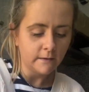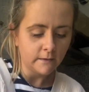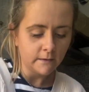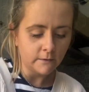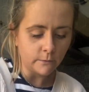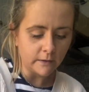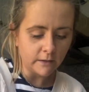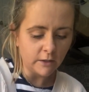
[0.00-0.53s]

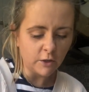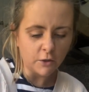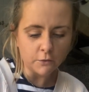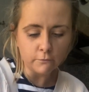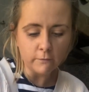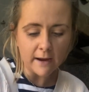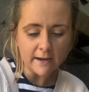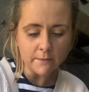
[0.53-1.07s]
So you
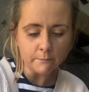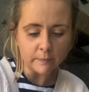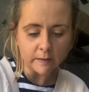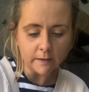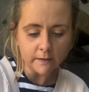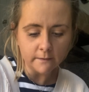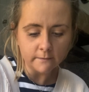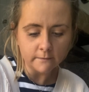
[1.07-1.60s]
could write
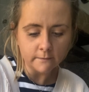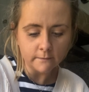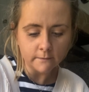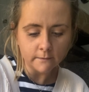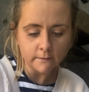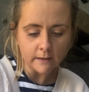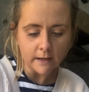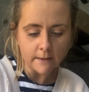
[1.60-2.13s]
blah
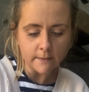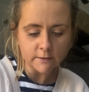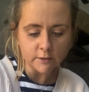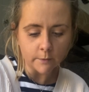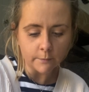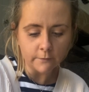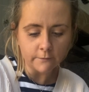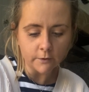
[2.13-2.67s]
at the
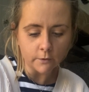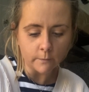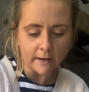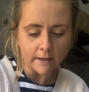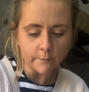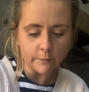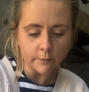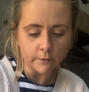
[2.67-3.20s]
top of your
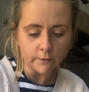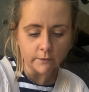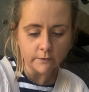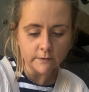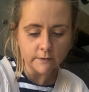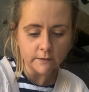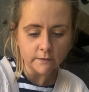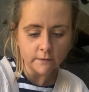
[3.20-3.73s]
whiteboard,
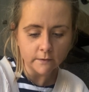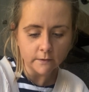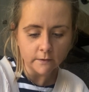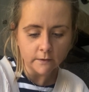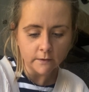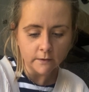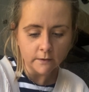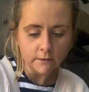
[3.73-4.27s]

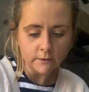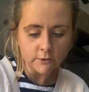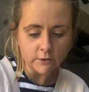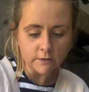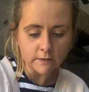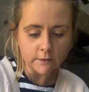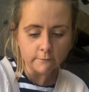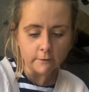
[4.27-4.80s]

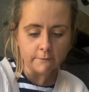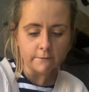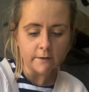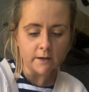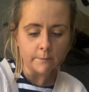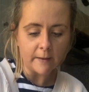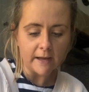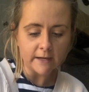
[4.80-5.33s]
just to
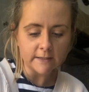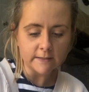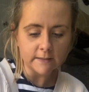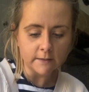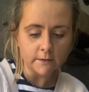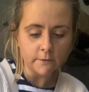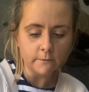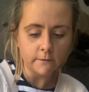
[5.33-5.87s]
refer back
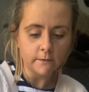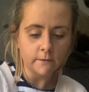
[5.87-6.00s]
to,